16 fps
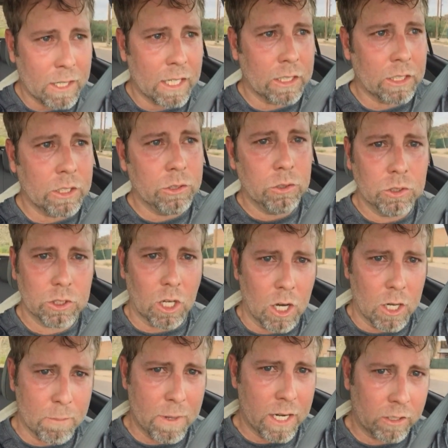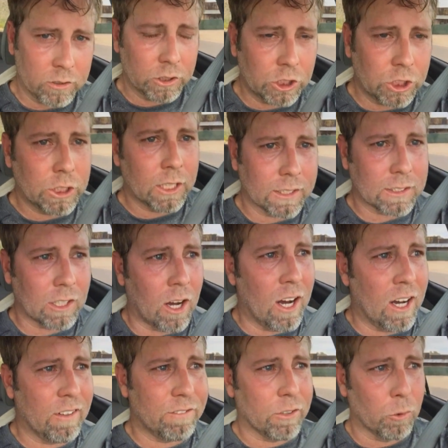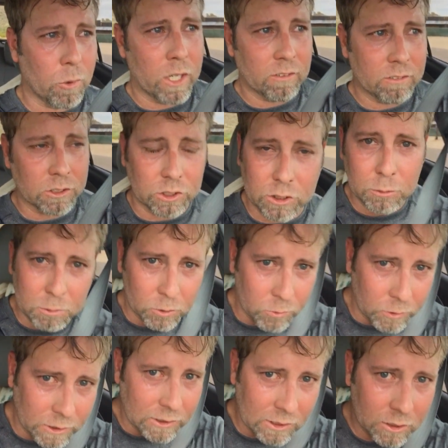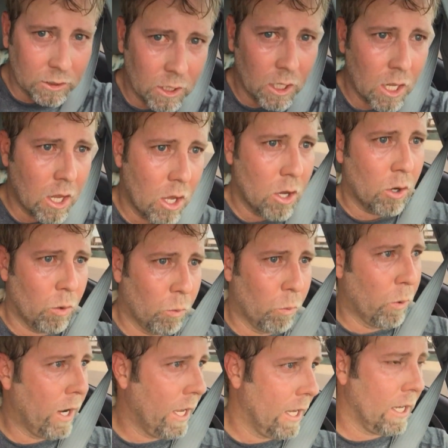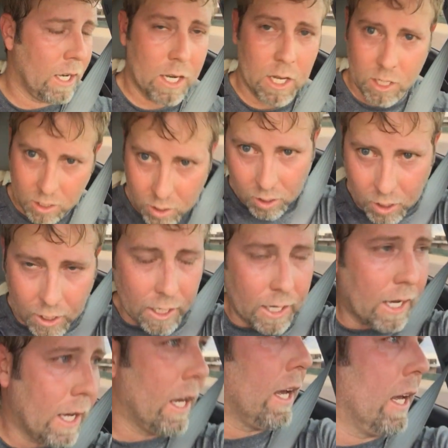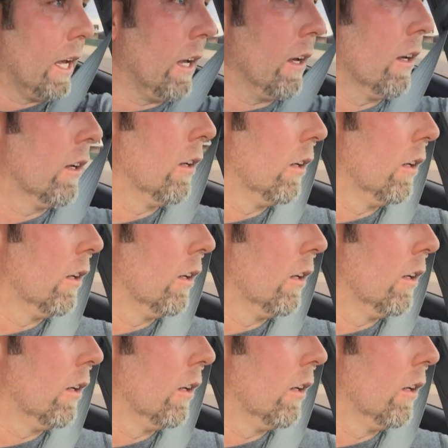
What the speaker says: that I use automatically shuts off for whatever stupid reason when I